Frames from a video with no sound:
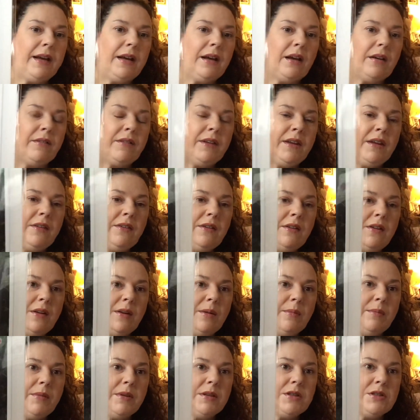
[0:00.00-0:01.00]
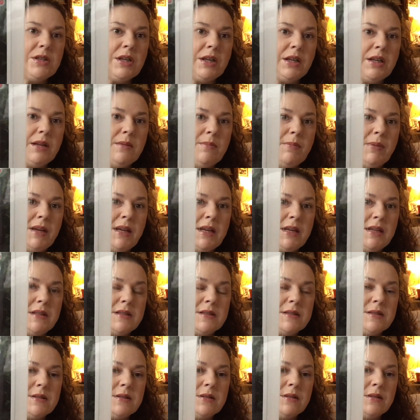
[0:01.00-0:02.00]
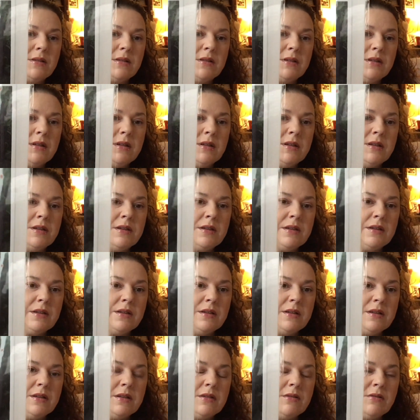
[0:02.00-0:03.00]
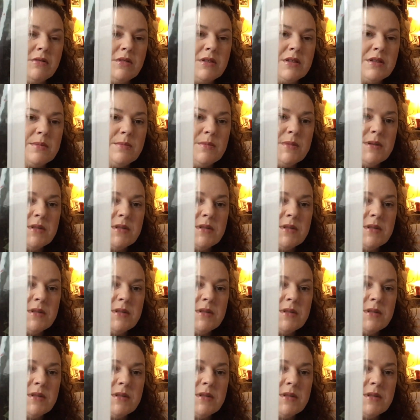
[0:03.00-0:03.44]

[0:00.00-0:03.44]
I've kitted up the Jenny Beans Christmas